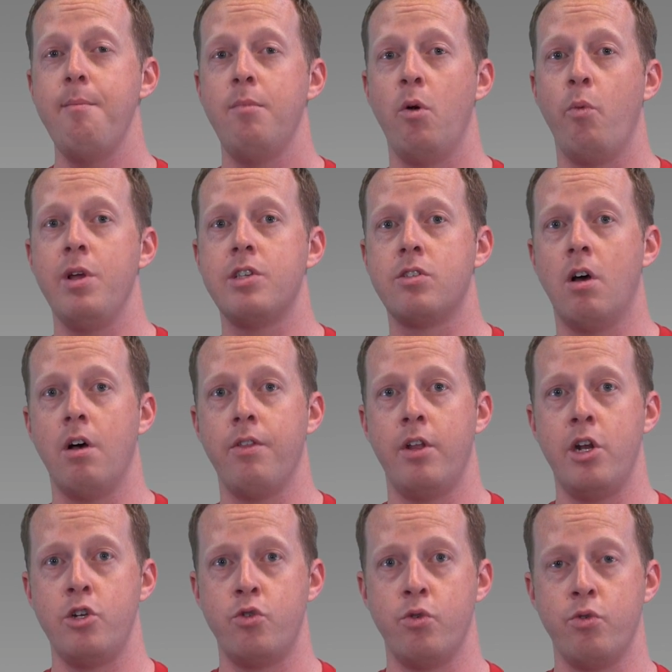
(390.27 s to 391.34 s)
but we saw
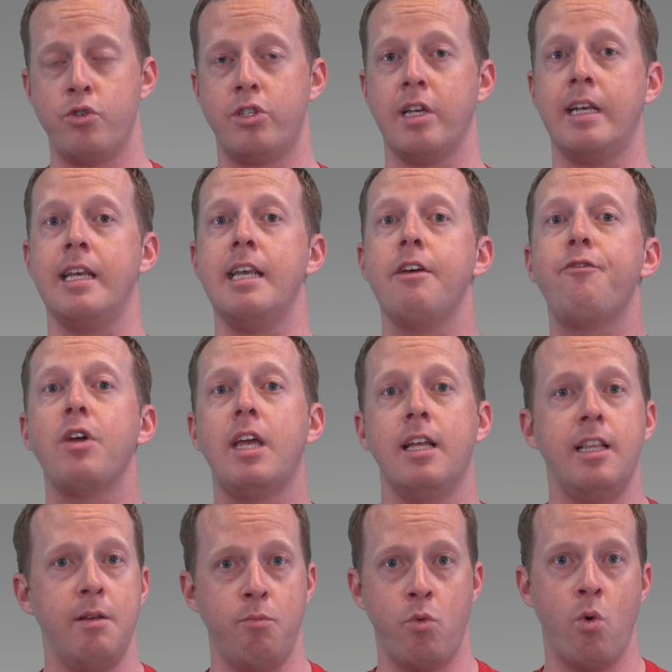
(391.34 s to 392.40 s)
that it drew
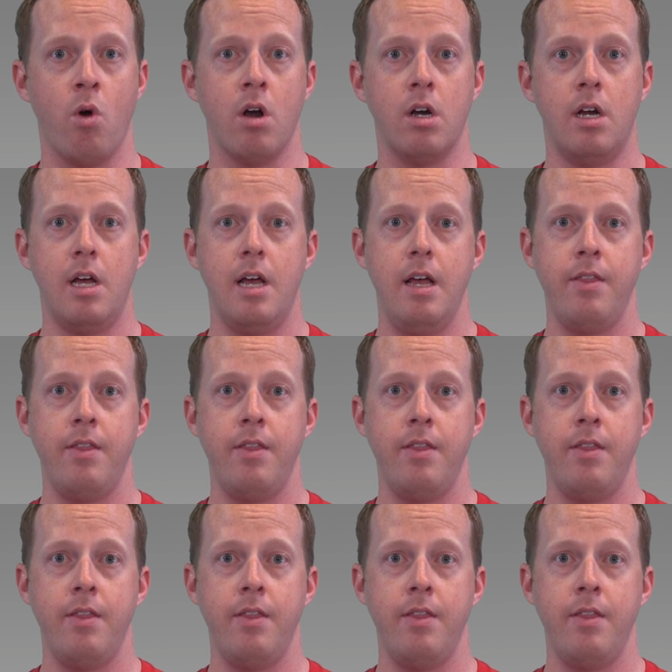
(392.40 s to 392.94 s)
significantly more